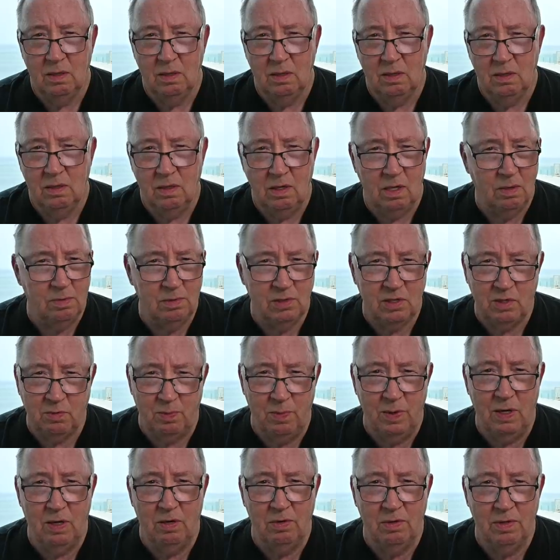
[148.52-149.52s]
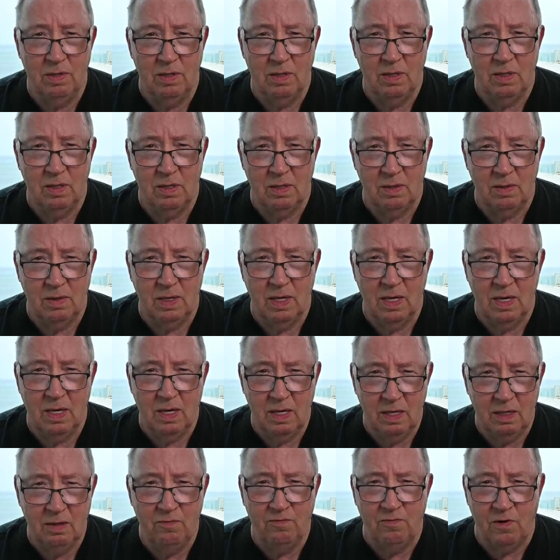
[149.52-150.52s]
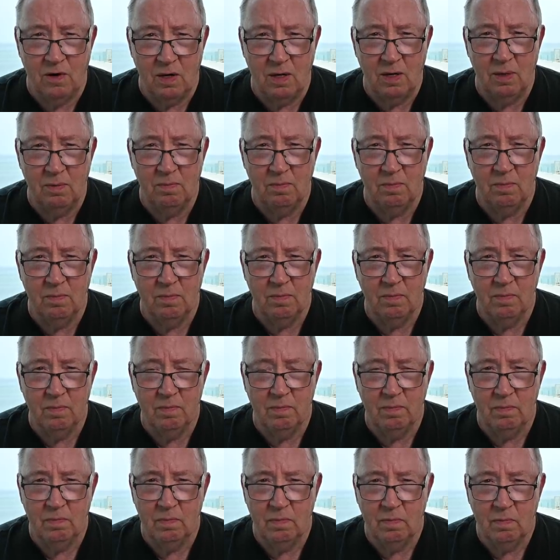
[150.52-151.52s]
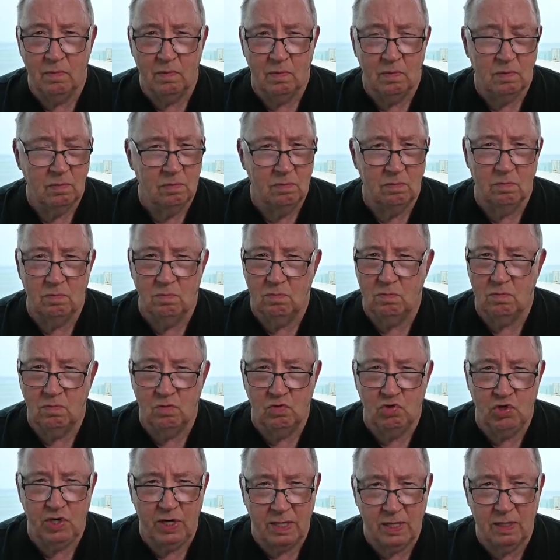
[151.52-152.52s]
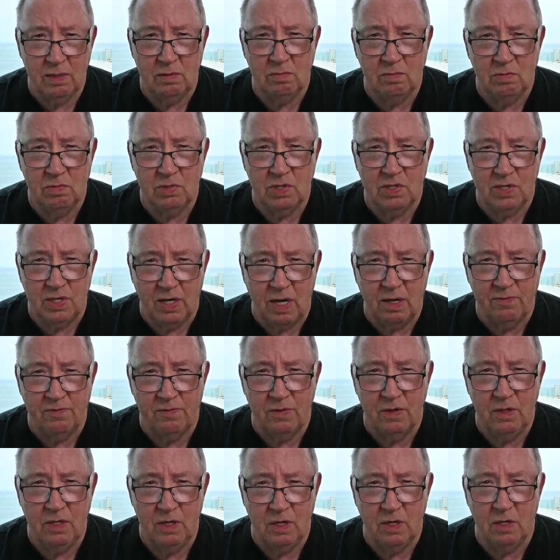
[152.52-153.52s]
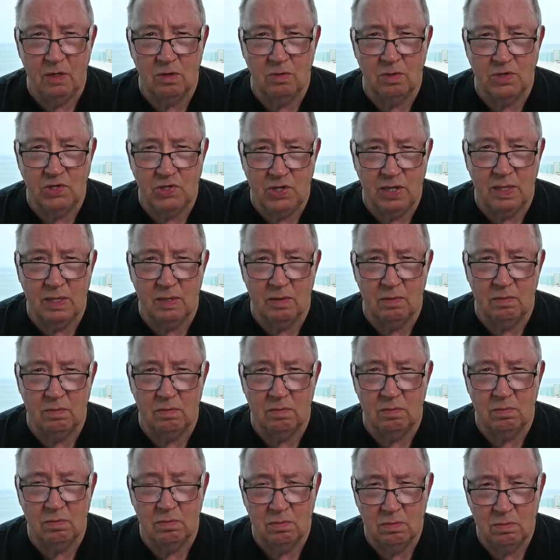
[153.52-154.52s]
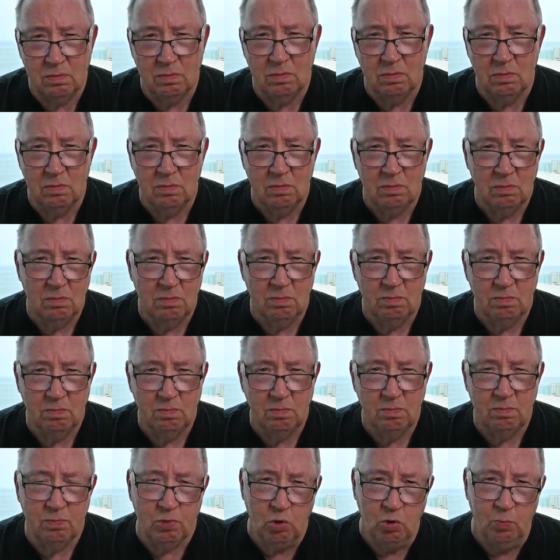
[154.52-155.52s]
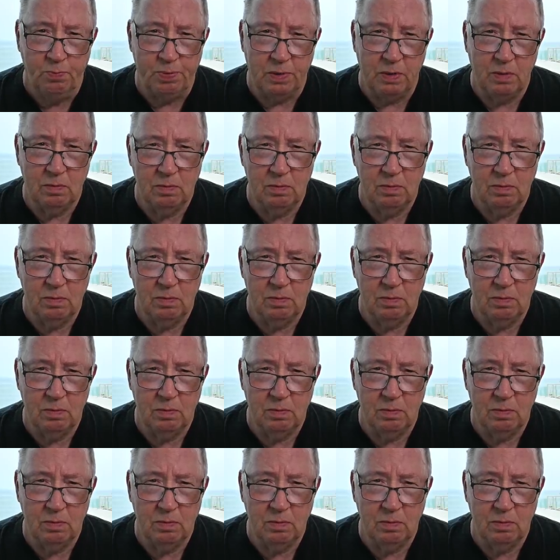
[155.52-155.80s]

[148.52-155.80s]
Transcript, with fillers: You ever smelled an egg farm? Chicken stuff, you know, chicken poop